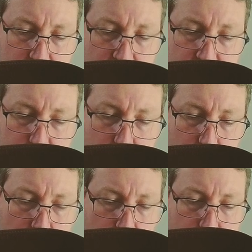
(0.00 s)
and he's more
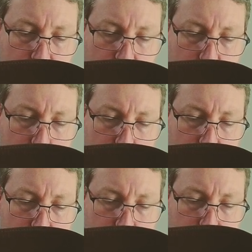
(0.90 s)
powerful than anyone
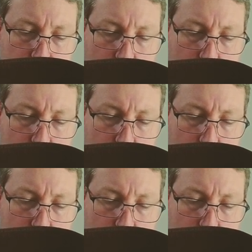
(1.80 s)
else.